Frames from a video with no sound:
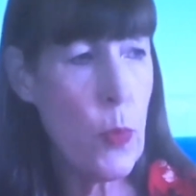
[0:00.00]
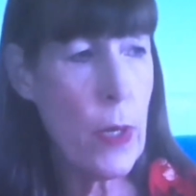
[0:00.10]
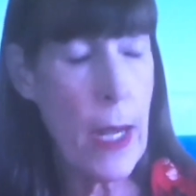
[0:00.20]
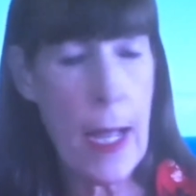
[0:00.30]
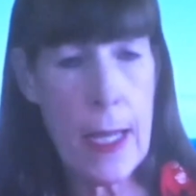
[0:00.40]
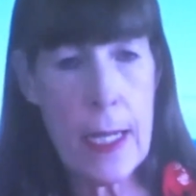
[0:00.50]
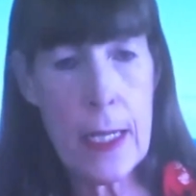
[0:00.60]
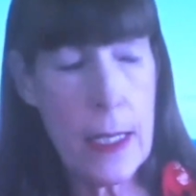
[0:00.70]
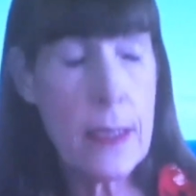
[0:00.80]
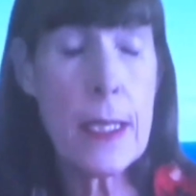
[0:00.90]
we're
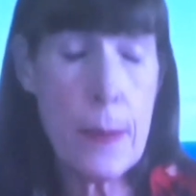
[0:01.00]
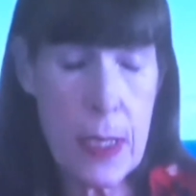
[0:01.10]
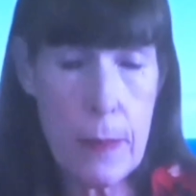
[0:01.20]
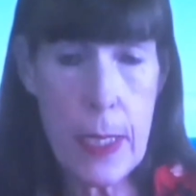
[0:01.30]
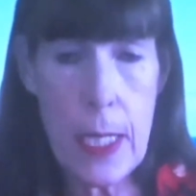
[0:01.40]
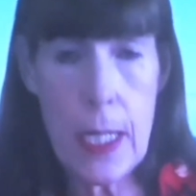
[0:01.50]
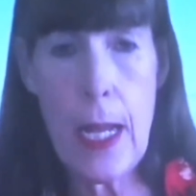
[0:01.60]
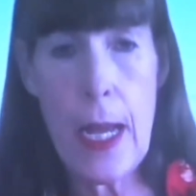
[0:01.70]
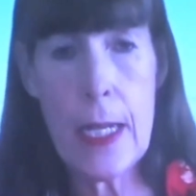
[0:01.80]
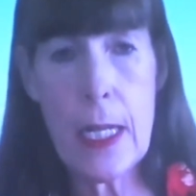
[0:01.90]
adding, it seems to
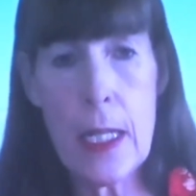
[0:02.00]
me, adding